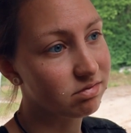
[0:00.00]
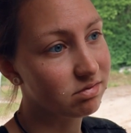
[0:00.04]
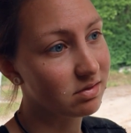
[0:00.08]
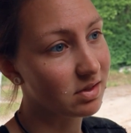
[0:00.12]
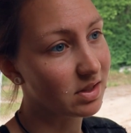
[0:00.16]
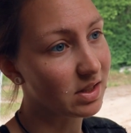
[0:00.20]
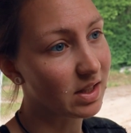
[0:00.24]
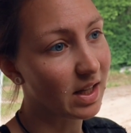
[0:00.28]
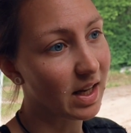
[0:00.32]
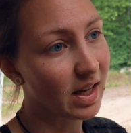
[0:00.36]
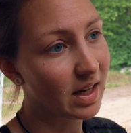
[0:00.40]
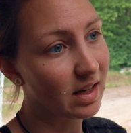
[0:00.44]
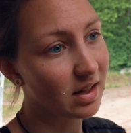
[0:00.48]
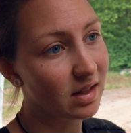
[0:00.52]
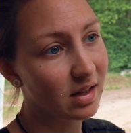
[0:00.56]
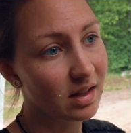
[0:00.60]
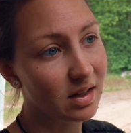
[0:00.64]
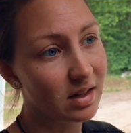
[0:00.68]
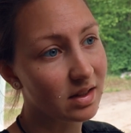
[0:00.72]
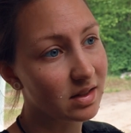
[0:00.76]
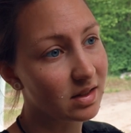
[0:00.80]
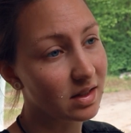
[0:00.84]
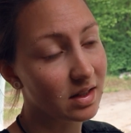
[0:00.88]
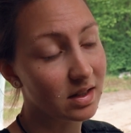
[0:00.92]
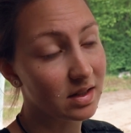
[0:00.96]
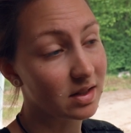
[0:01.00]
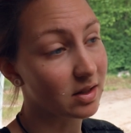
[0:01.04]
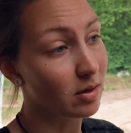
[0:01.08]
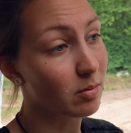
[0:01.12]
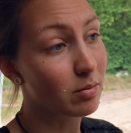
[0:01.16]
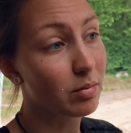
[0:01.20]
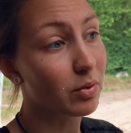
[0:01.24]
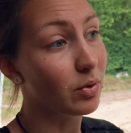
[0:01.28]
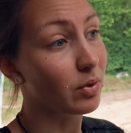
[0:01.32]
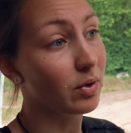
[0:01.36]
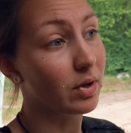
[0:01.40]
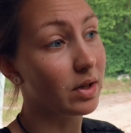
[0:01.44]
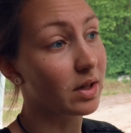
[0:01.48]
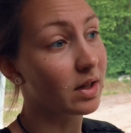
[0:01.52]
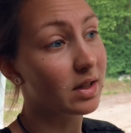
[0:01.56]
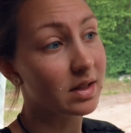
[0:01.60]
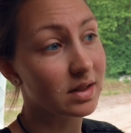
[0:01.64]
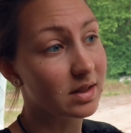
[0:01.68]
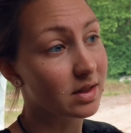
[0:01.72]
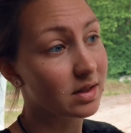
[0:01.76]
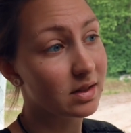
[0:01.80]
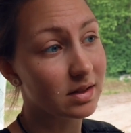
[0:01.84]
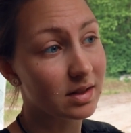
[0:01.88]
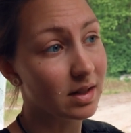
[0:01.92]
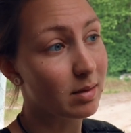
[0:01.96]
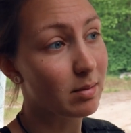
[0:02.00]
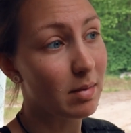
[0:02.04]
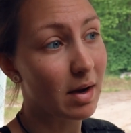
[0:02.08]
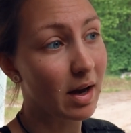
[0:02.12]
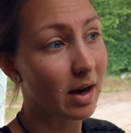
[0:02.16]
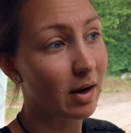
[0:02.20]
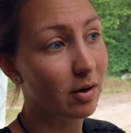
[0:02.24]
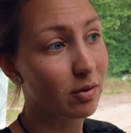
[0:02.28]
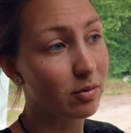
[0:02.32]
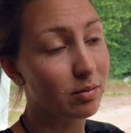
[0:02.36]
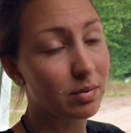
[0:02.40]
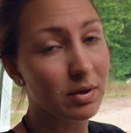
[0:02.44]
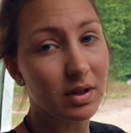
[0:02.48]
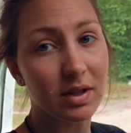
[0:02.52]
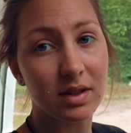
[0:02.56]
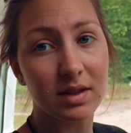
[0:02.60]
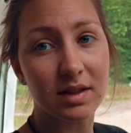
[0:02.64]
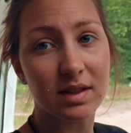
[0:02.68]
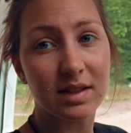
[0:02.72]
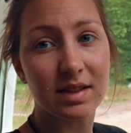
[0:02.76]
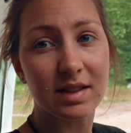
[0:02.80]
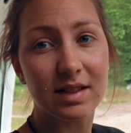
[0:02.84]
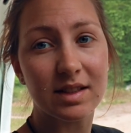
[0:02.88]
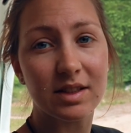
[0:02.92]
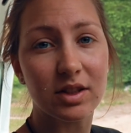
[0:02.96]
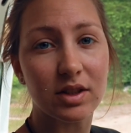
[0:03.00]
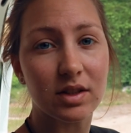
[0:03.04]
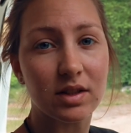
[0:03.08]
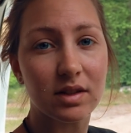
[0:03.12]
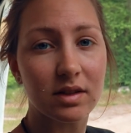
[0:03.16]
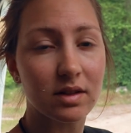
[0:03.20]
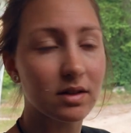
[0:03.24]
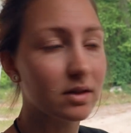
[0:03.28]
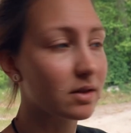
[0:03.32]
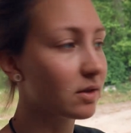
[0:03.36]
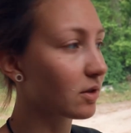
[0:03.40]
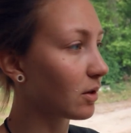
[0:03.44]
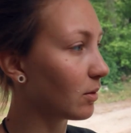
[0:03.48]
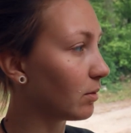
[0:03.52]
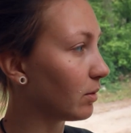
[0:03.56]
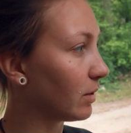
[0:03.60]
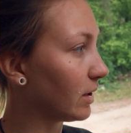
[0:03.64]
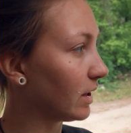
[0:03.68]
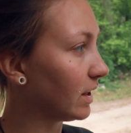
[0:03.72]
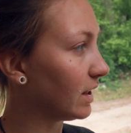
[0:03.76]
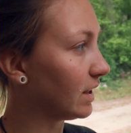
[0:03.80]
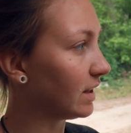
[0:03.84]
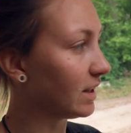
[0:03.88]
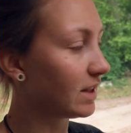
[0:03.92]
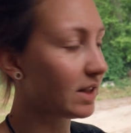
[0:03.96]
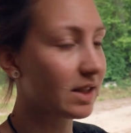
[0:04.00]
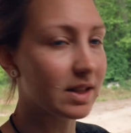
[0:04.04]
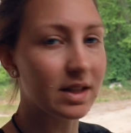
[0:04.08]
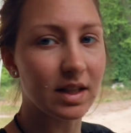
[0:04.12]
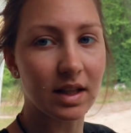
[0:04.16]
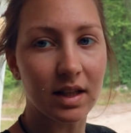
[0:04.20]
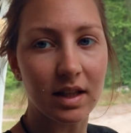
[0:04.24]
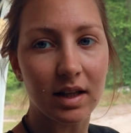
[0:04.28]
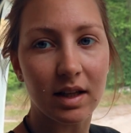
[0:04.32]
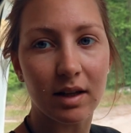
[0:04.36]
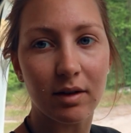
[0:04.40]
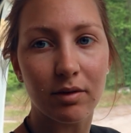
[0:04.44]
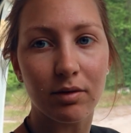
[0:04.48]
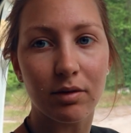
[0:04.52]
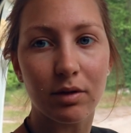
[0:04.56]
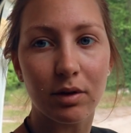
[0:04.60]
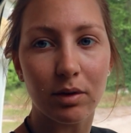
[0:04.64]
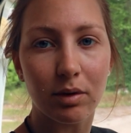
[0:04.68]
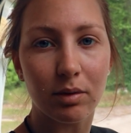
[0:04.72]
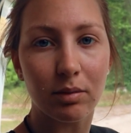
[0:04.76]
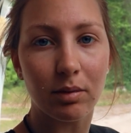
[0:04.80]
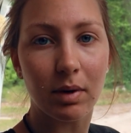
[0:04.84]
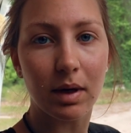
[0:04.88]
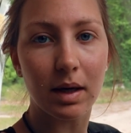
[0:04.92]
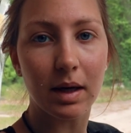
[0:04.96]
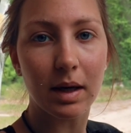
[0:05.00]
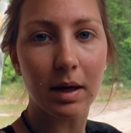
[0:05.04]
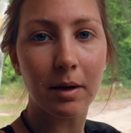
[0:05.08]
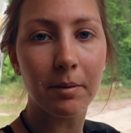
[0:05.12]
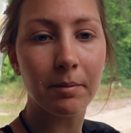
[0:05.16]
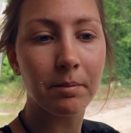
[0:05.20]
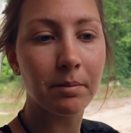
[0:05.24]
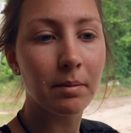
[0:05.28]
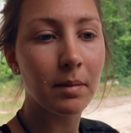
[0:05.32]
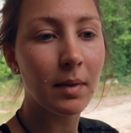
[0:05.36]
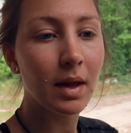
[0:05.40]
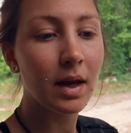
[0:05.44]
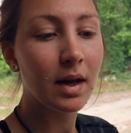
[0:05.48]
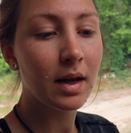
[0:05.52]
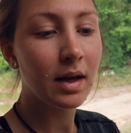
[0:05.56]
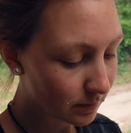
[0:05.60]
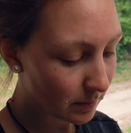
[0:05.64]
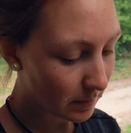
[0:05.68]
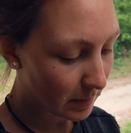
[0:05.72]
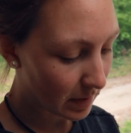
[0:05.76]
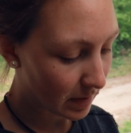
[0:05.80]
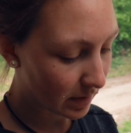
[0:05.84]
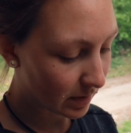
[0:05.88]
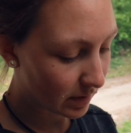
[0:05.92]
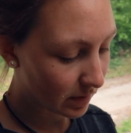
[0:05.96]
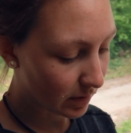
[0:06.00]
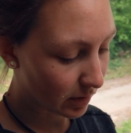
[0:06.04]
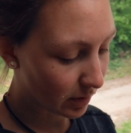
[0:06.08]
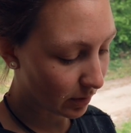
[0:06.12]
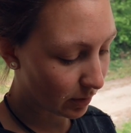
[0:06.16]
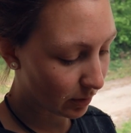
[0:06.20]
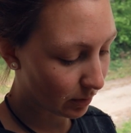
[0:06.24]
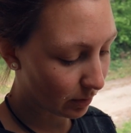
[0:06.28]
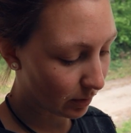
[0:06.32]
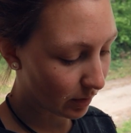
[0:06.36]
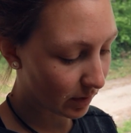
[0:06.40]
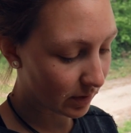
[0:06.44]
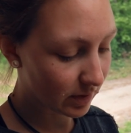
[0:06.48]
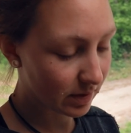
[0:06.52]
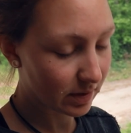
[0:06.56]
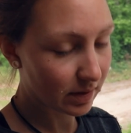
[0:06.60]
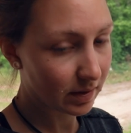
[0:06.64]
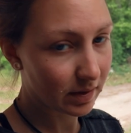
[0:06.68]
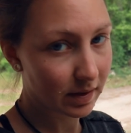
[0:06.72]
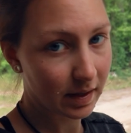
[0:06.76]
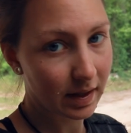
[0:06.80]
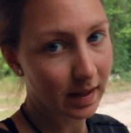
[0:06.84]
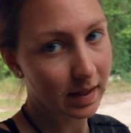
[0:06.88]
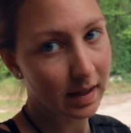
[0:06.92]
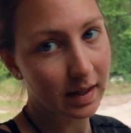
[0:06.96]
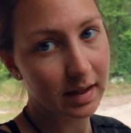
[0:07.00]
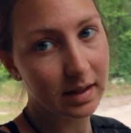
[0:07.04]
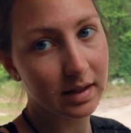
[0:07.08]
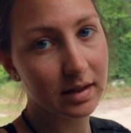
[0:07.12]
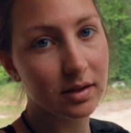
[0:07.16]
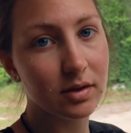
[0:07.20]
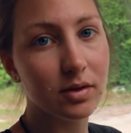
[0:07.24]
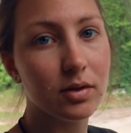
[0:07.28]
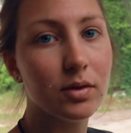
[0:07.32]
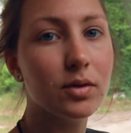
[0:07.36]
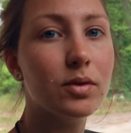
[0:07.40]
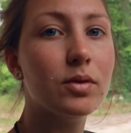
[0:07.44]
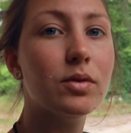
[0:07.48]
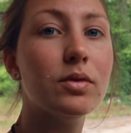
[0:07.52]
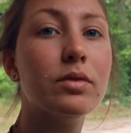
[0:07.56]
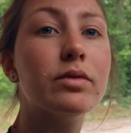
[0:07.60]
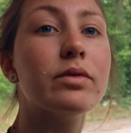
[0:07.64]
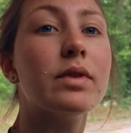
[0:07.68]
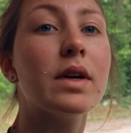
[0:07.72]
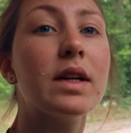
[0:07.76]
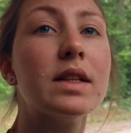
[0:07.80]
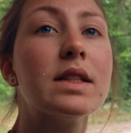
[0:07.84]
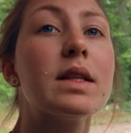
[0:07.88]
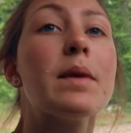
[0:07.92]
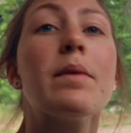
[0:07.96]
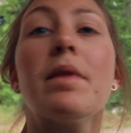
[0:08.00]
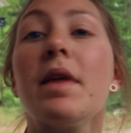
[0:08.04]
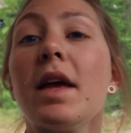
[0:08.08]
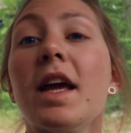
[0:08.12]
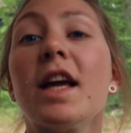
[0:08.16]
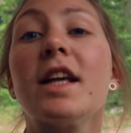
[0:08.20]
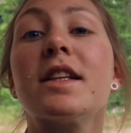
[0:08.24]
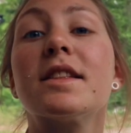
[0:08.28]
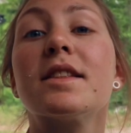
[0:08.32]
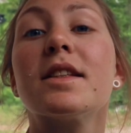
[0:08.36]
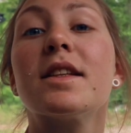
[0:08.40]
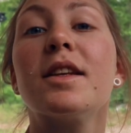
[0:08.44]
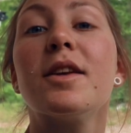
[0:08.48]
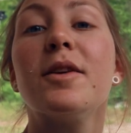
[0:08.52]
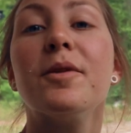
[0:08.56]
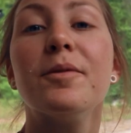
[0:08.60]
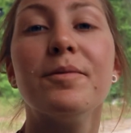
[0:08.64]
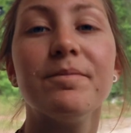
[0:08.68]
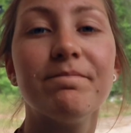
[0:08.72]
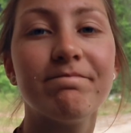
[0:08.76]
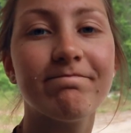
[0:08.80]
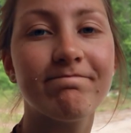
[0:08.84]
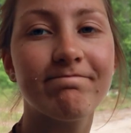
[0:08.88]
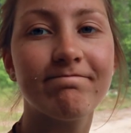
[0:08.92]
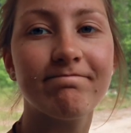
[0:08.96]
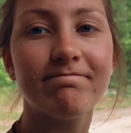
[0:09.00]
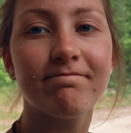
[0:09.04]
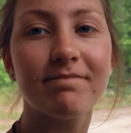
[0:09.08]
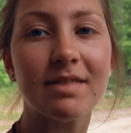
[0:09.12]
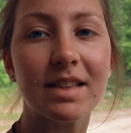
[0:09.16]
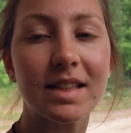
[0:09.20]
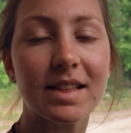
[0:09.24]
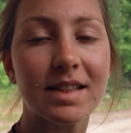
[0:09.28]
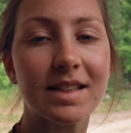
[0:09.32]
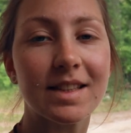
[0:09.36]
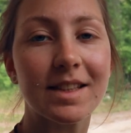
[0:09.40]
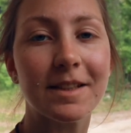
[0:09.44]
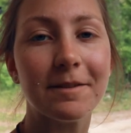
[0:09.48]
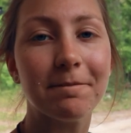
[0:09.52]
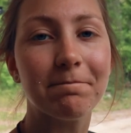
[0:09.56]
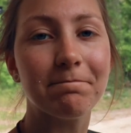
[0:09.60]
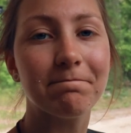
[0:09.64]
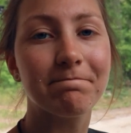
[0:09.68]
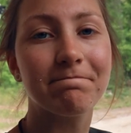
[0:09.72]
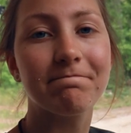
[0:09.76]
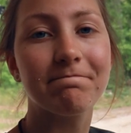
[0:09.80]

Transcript: set at some point, somehow, because it's just completely sticky and fluid right now. So until then, I need to find something else to do. Let's see.